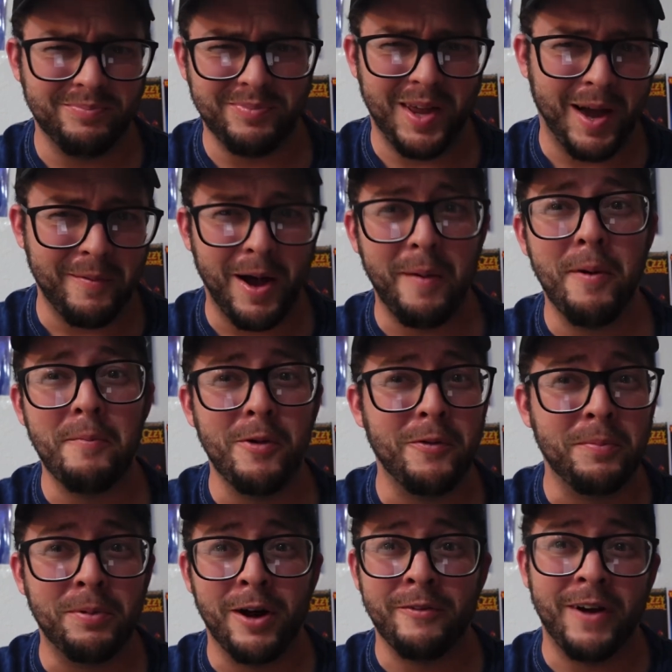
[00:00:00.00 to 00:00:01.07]
I'm a
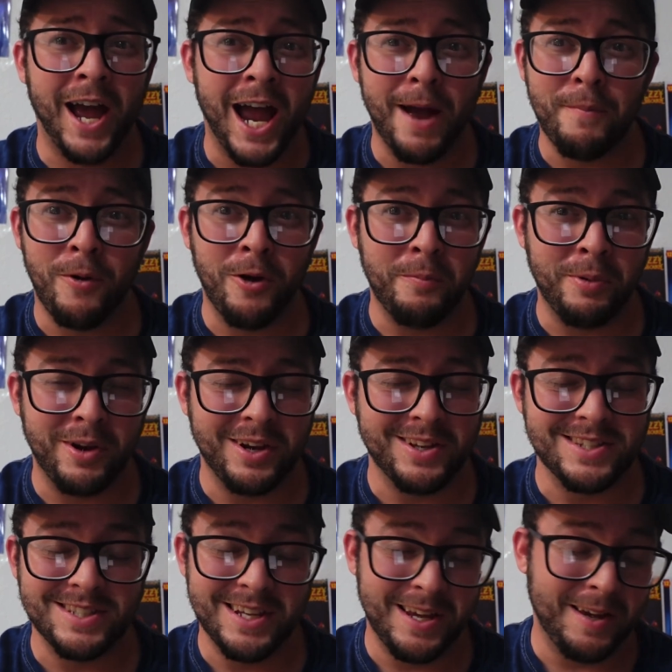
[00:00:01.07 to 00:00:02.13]
movie buff. I have my own
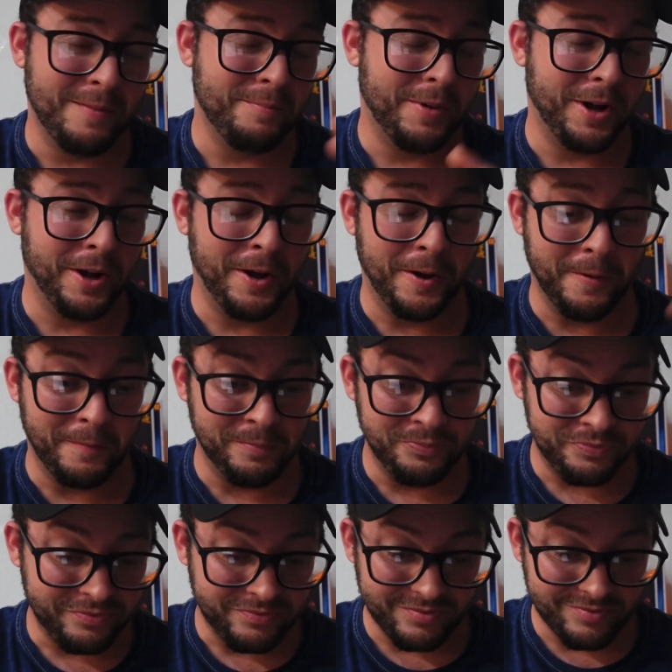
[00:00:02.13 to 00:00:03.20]
opinions, but
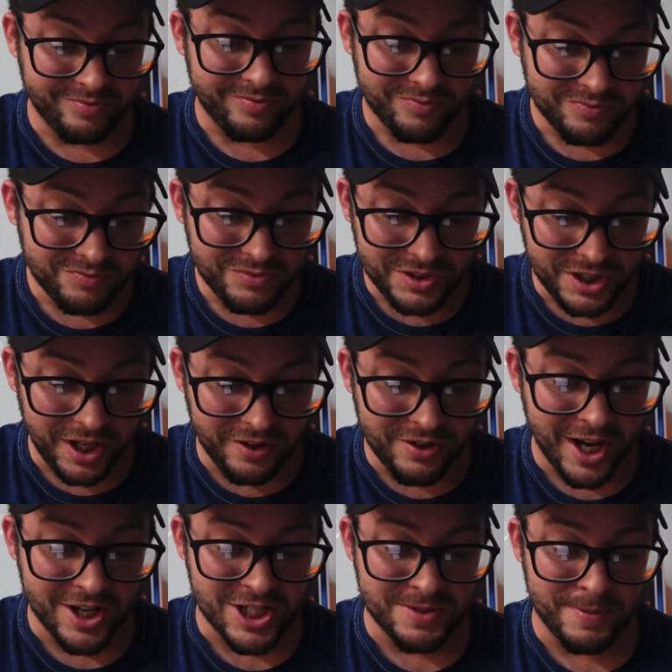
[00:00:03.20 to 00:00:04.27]

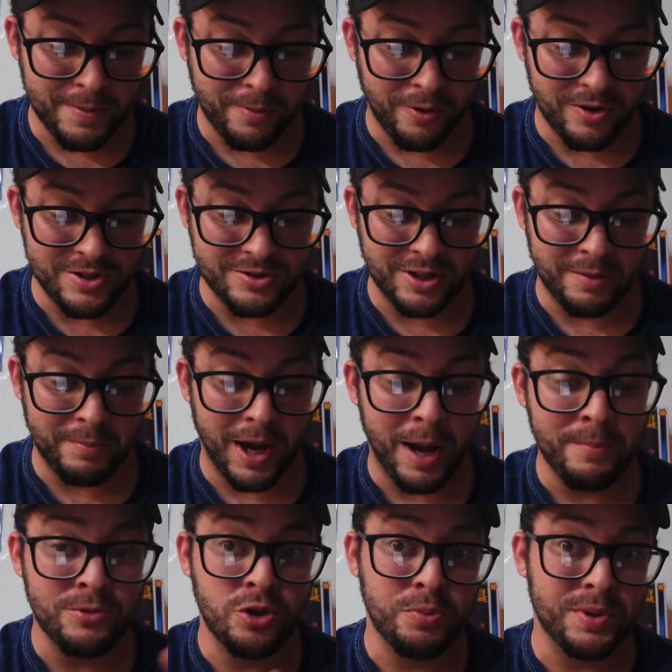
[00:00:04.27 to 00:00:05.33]
that's just me personally. But
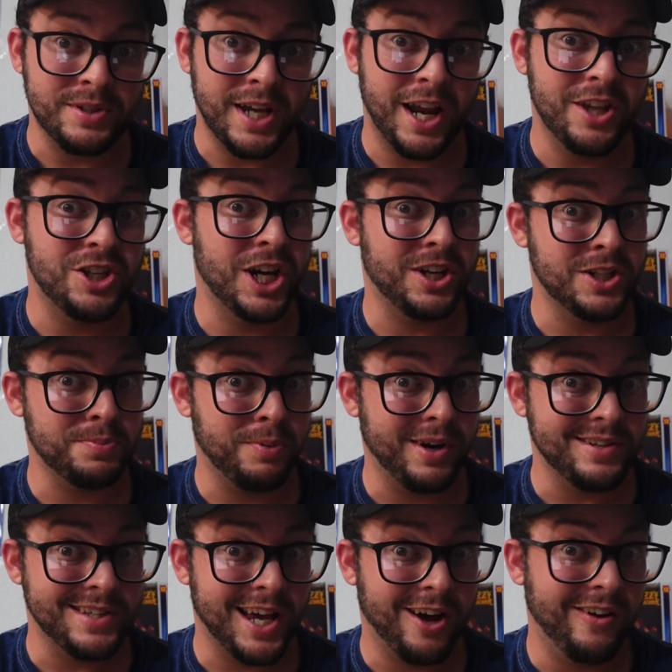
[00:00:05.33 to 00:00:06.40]
I'm super excited to check this
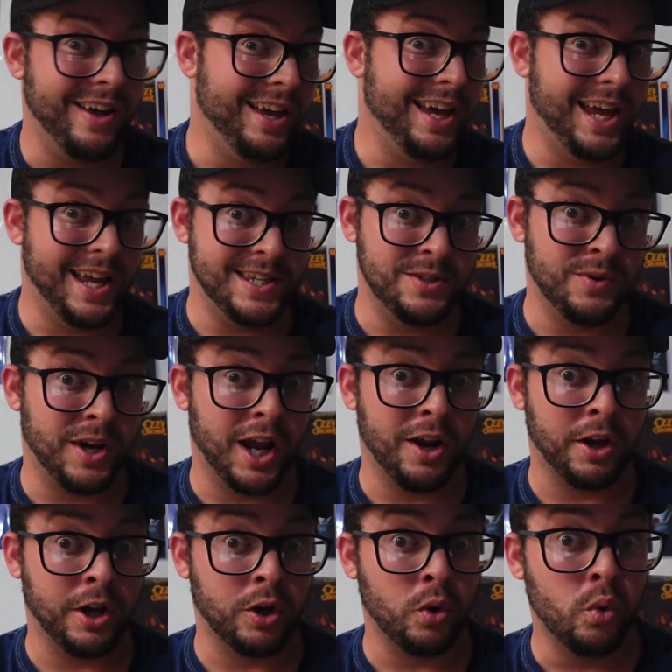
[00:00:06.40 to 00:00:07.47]
place out and see what kind
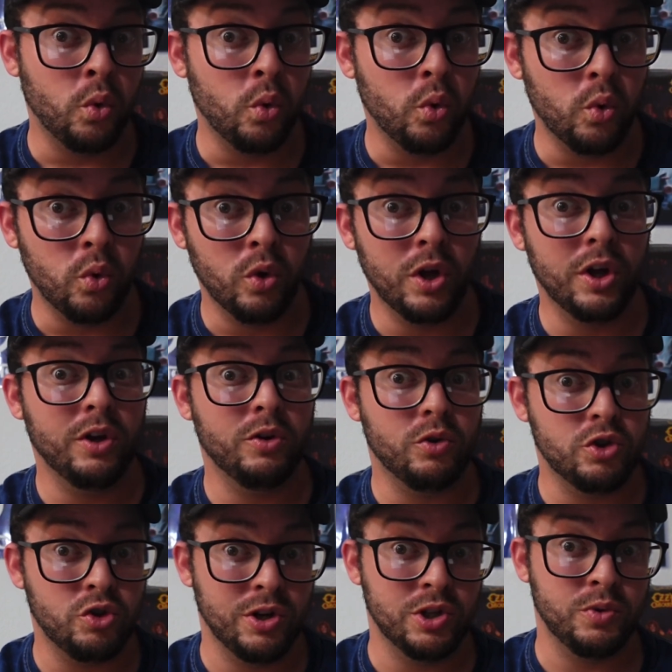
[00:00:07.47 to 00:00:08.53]
of like cool
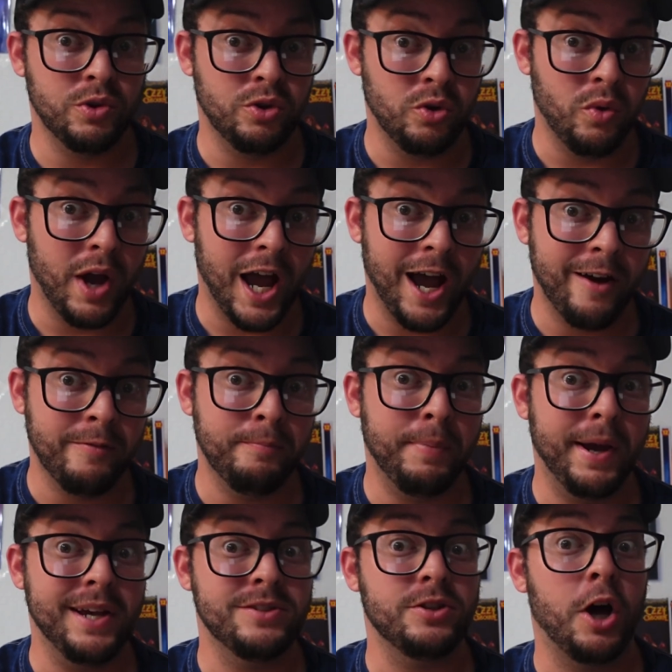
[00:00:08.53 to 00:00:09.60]
treats we do have
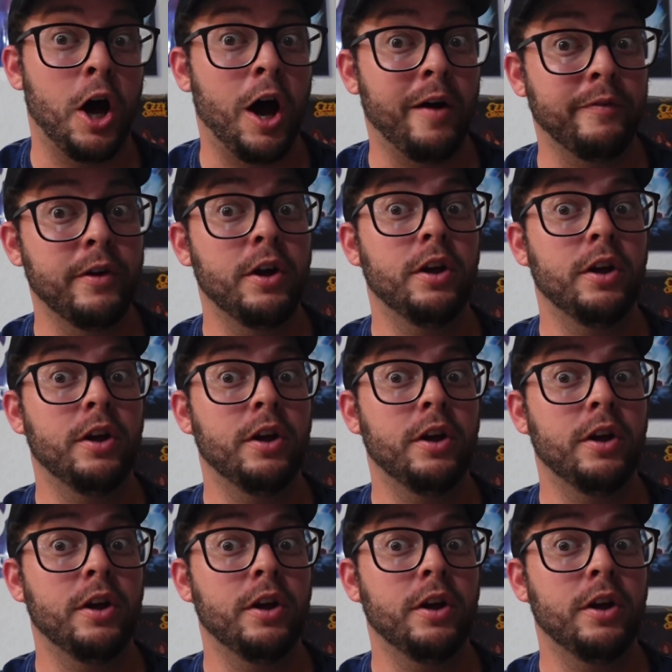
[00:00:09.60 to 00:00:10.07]
based off